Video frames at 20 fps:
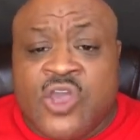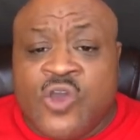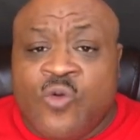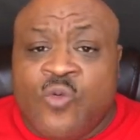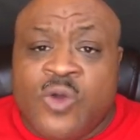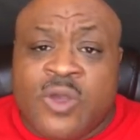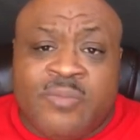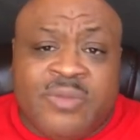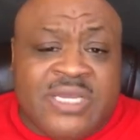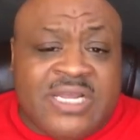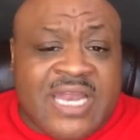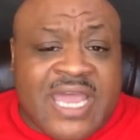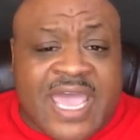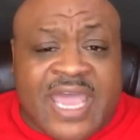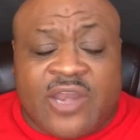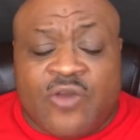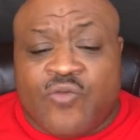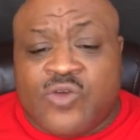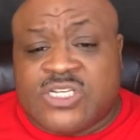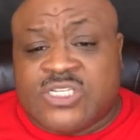We'll be
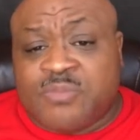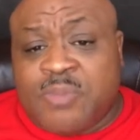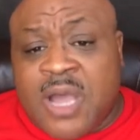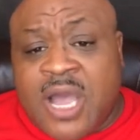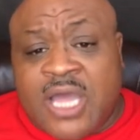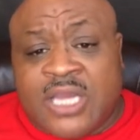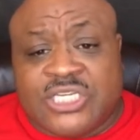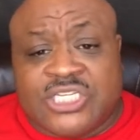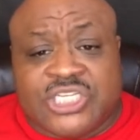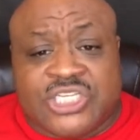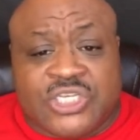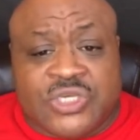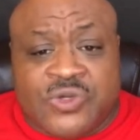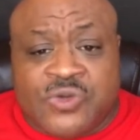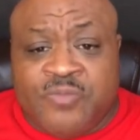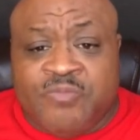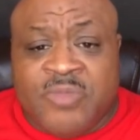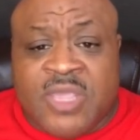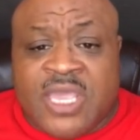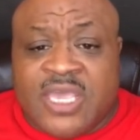glad to respond to
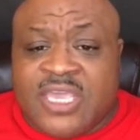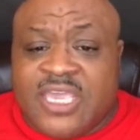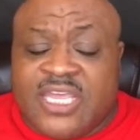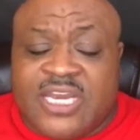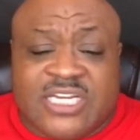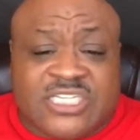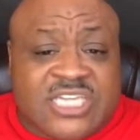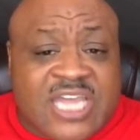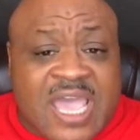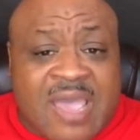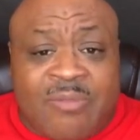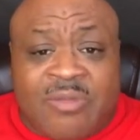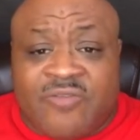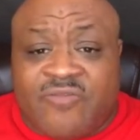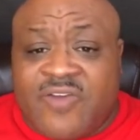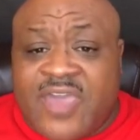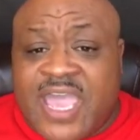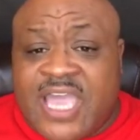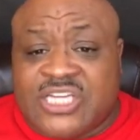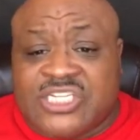you in a timely
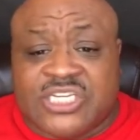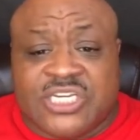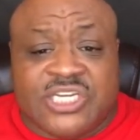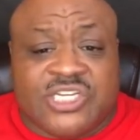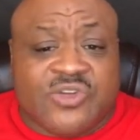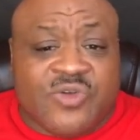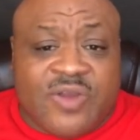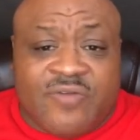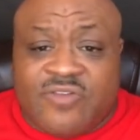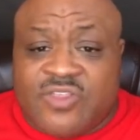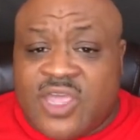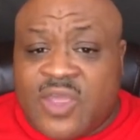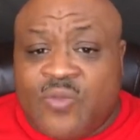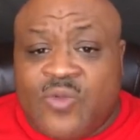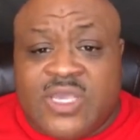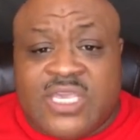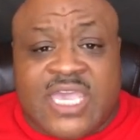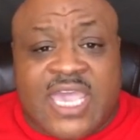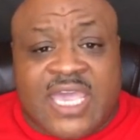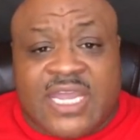fashion and do everything
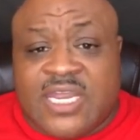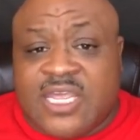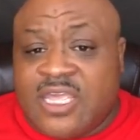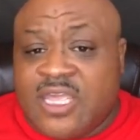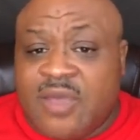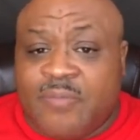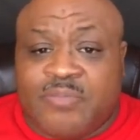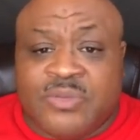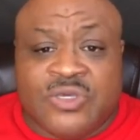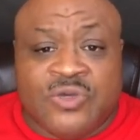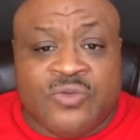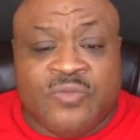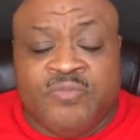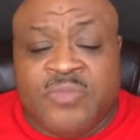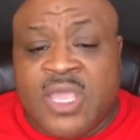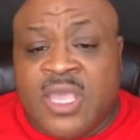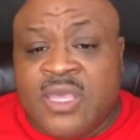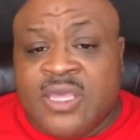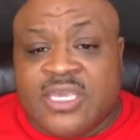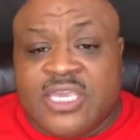we can to help you
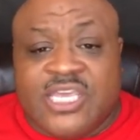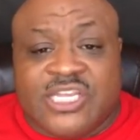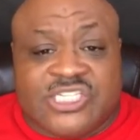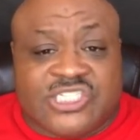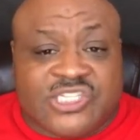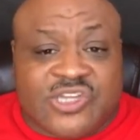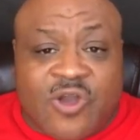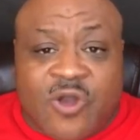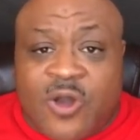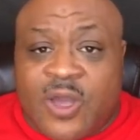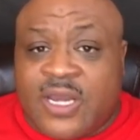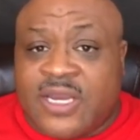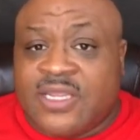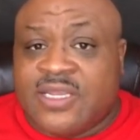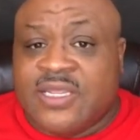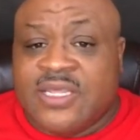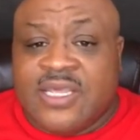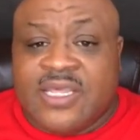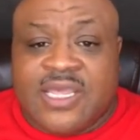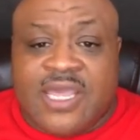get
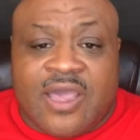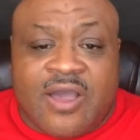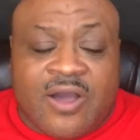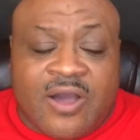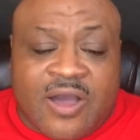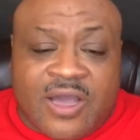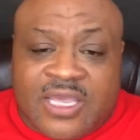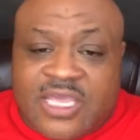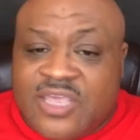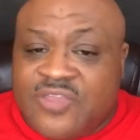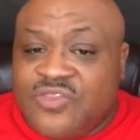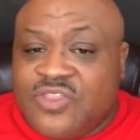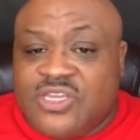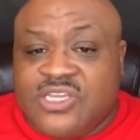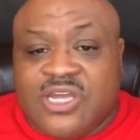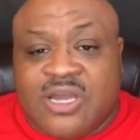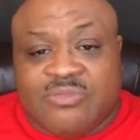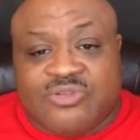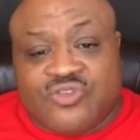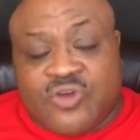started in the
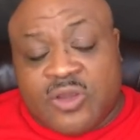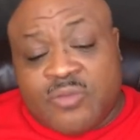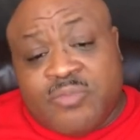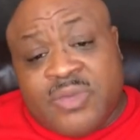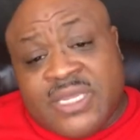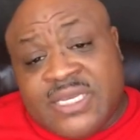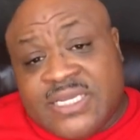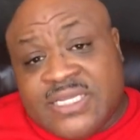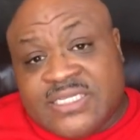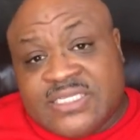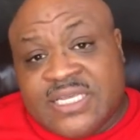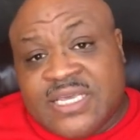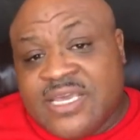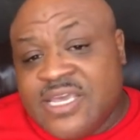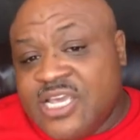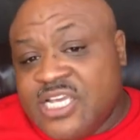dump truck business.